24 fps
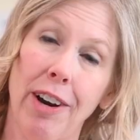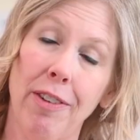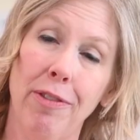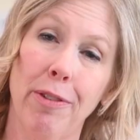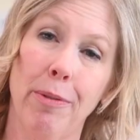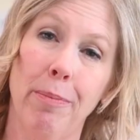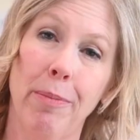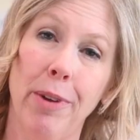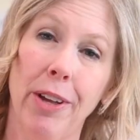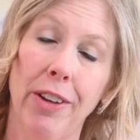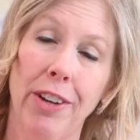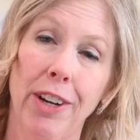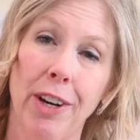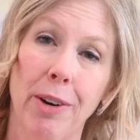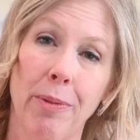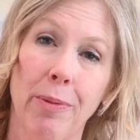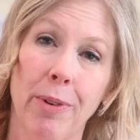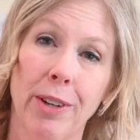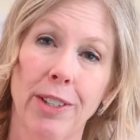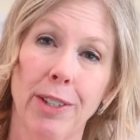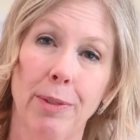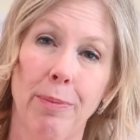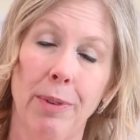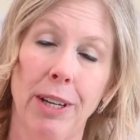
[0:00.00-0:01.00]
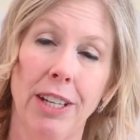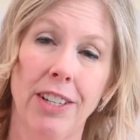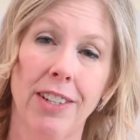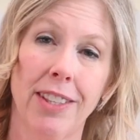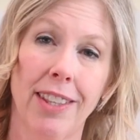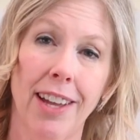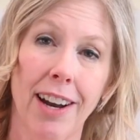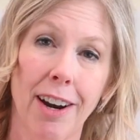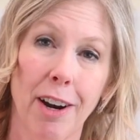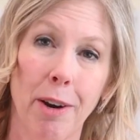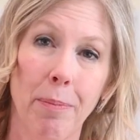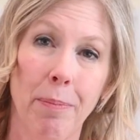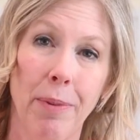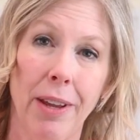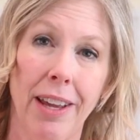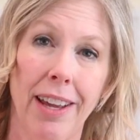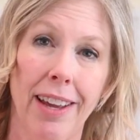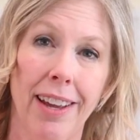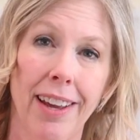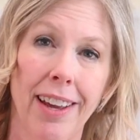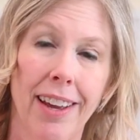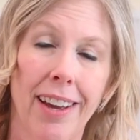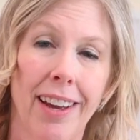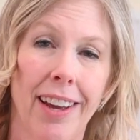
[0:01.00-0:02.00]
familiar with speech
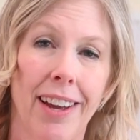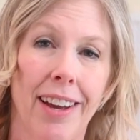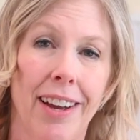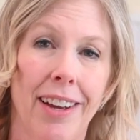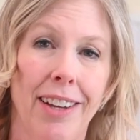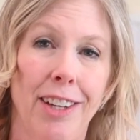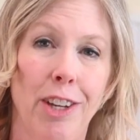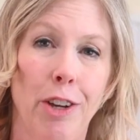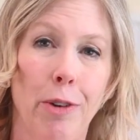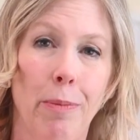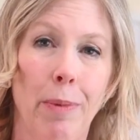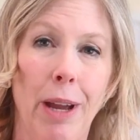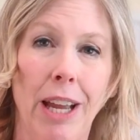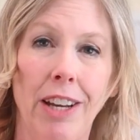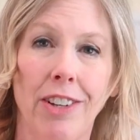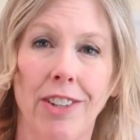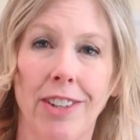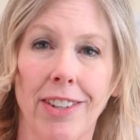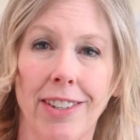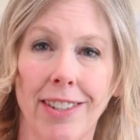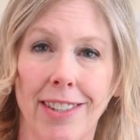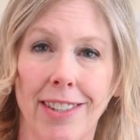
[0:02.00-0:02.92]
therapy, you may just